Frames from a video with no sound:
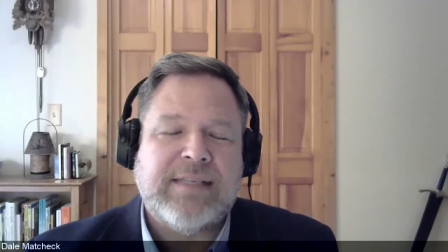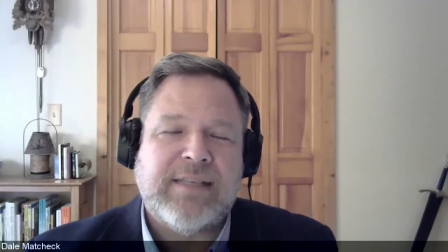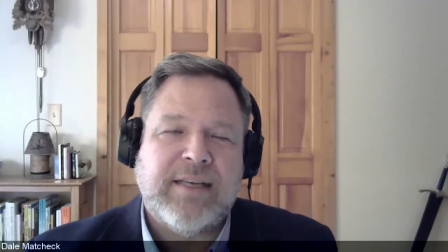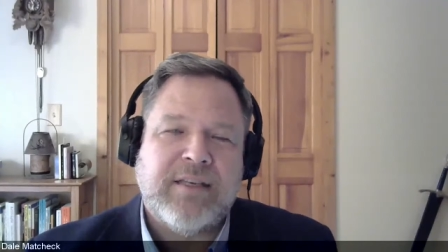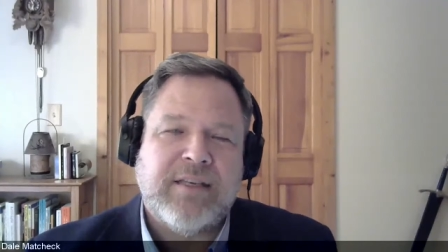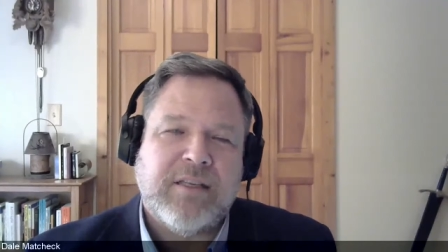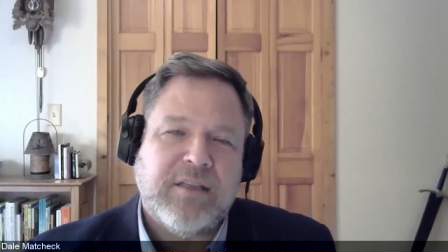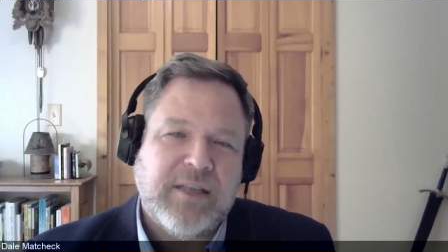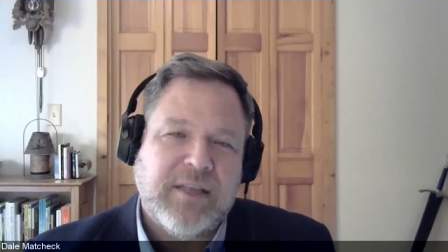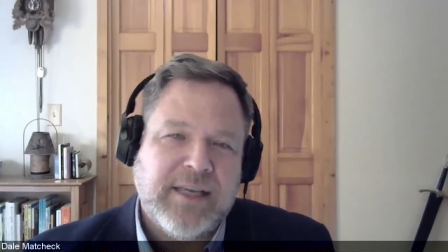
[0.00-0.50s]
I
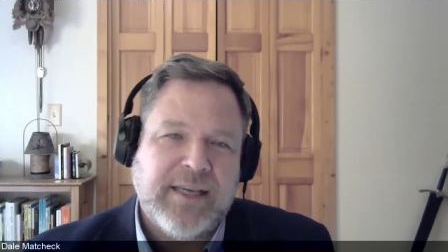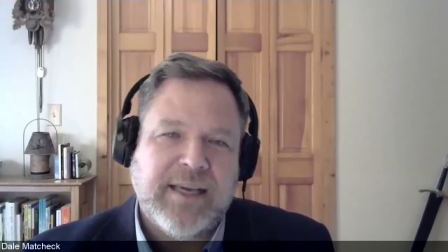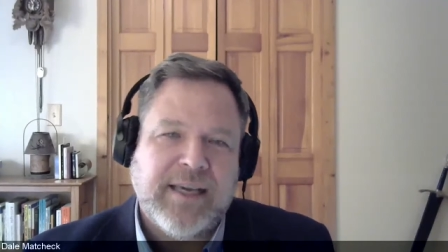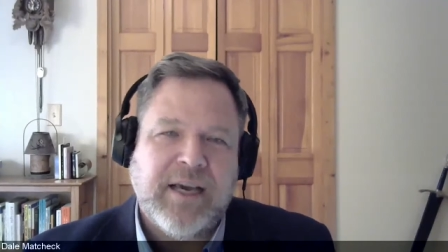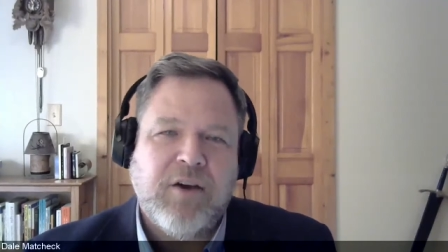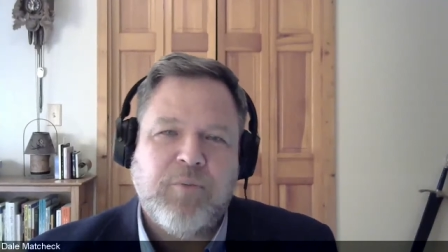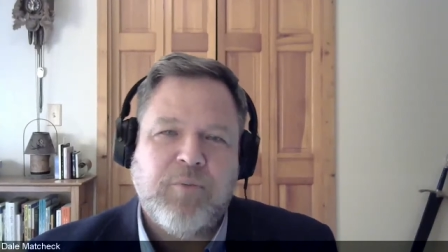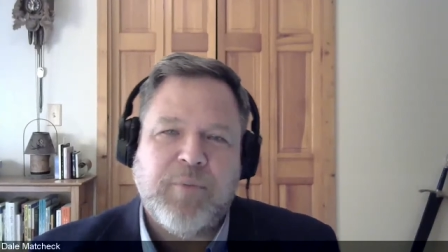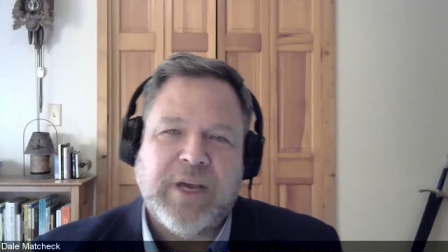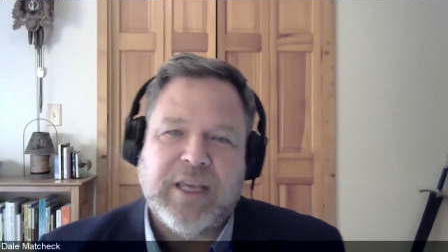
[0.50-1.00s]
sent a link
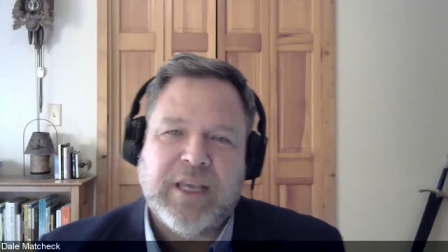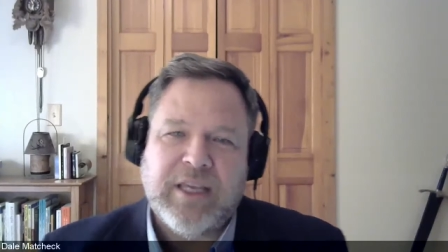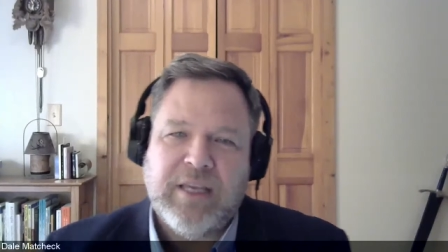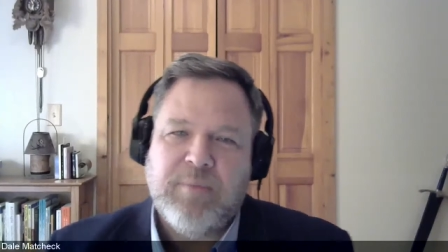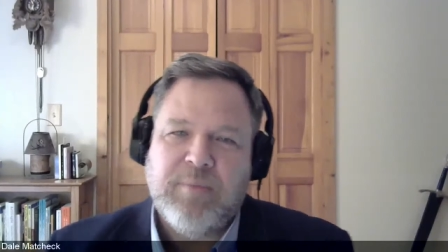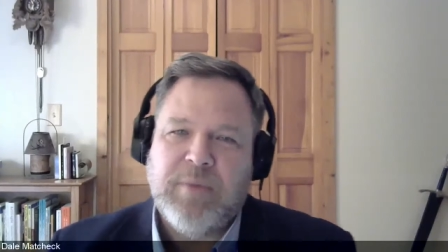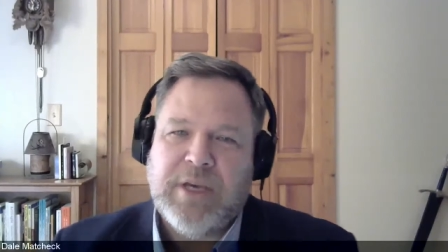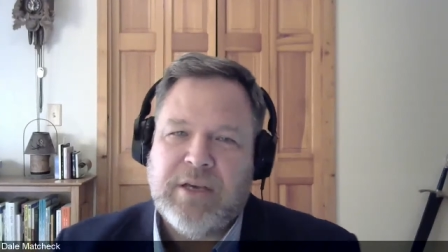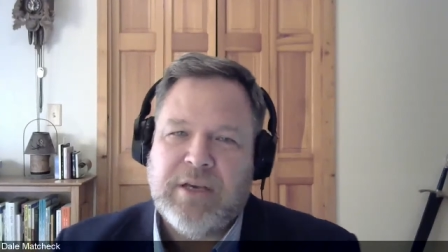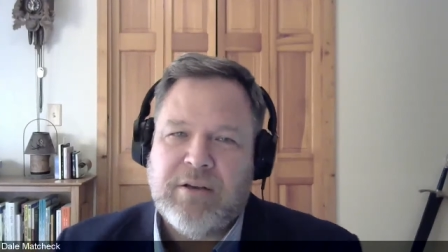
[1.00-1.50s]
out by
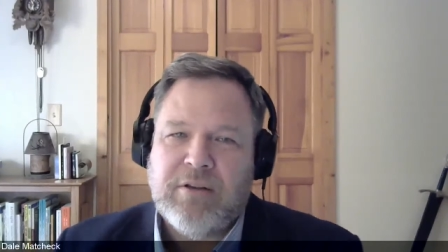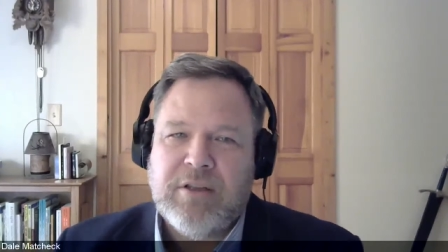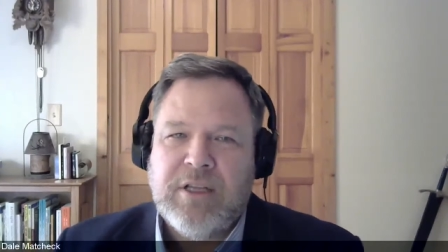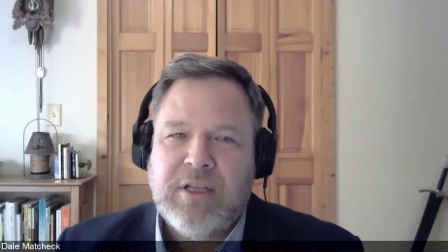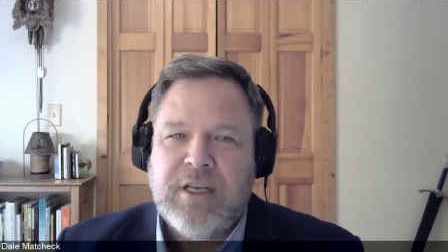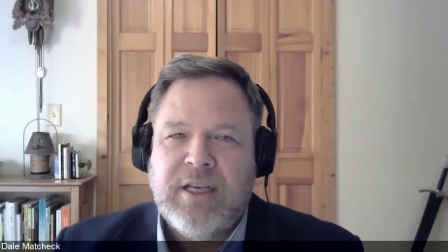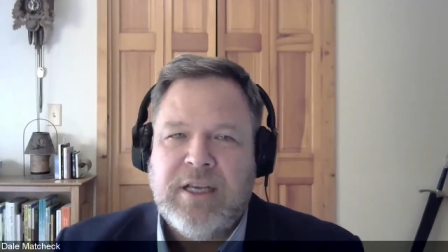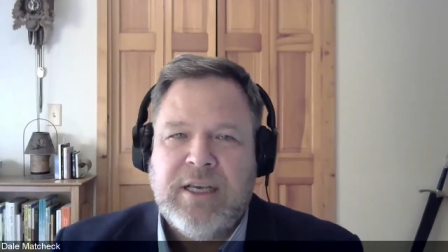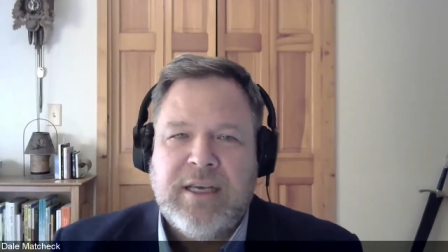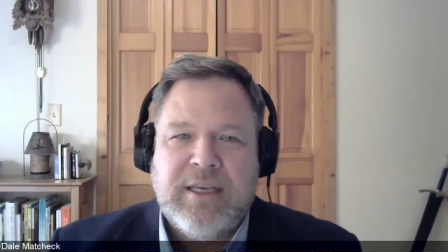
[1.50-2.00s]
email
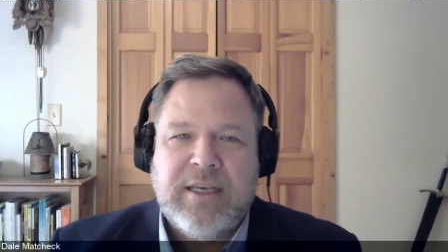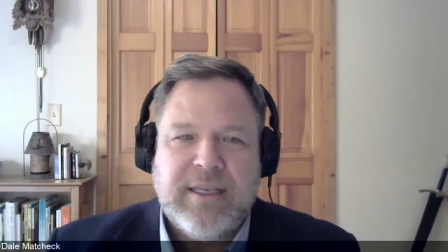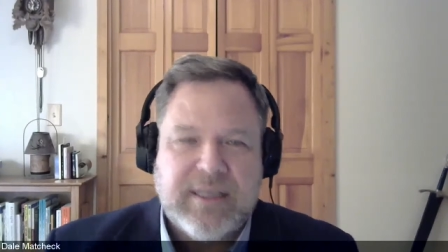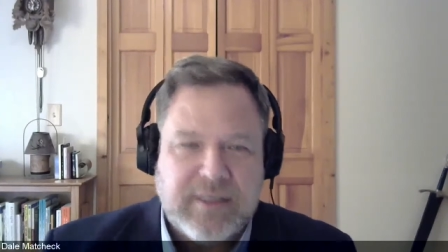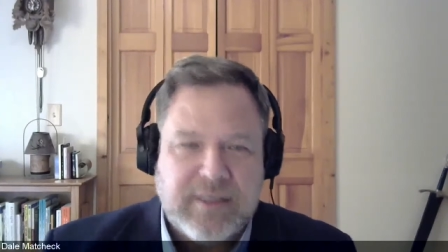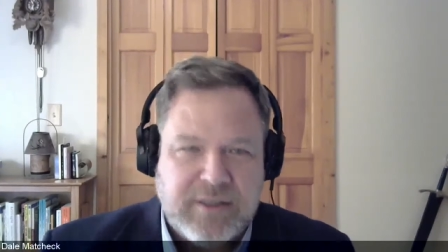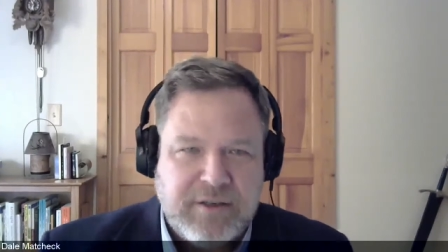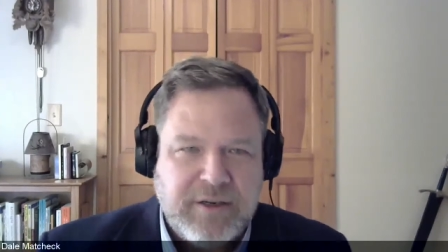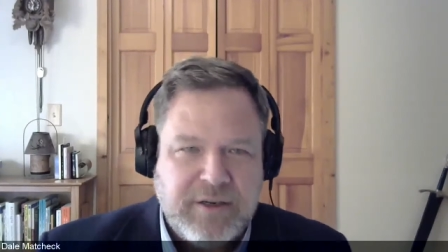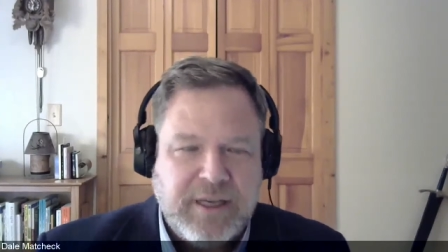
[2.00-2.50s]

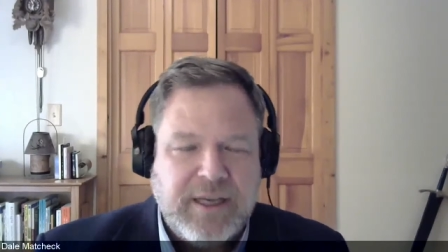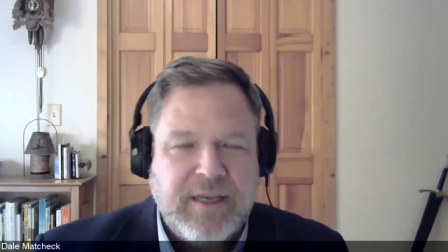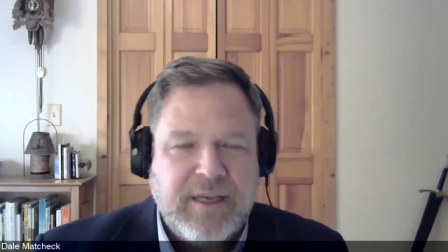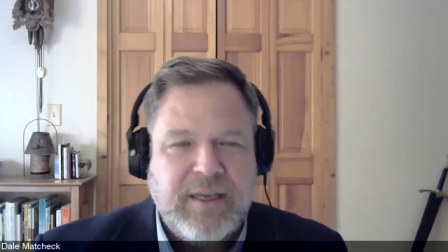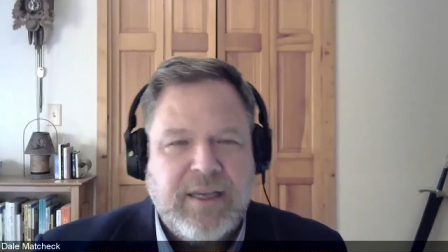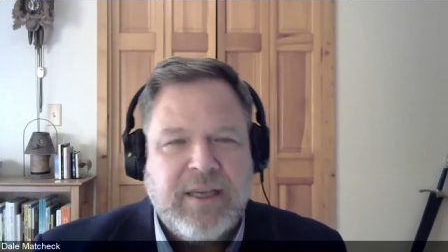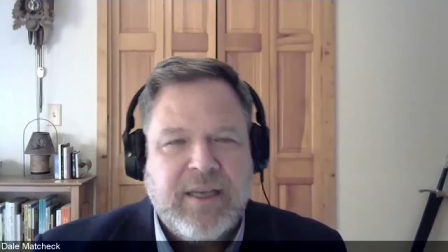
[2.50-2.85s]
yesterday,